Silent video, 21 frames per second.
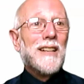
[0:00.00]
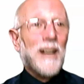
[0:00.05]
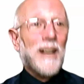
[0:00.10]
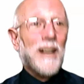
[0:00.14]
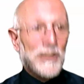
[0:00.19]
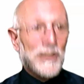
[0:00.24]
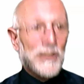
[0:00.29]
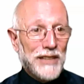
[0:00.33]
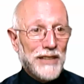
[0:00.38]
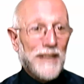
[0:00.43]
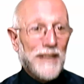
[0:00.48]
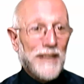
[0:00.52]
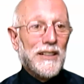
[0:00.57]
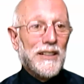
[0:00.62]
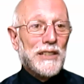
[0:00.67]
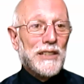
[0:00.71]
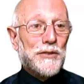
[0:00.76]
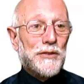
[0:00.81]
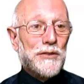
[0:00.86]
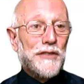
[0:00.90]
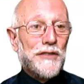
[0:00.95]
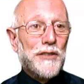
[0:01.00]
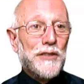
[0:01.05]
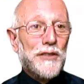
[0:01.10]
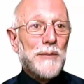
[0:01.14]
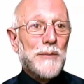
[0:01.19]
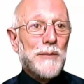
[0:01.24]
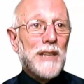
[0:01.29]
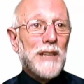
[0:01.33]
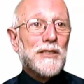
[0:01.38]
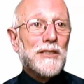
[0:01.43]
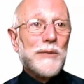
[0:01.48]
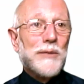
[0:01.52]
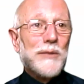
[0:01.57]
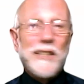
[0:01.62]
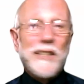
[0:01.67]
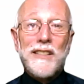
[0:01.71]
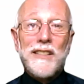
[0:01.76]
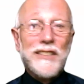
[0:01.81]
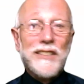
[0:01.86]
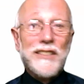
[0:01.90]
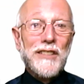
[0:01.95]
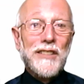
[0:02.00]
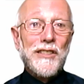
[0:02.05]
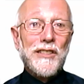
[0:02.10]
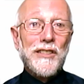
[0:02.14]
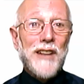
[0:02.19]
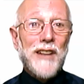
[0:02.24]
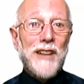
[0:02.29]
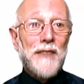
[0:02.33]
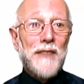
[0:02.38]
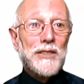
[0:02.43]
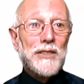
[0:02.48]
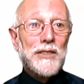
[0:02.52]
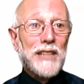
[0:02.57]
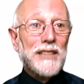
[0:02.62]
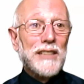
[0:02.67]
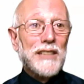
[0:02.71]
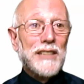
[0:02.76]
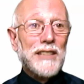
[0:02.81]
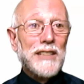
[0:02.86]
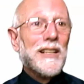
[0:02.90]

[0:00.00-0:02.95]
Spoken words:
I'll stay at least for a few minutes and we can continue the conversation.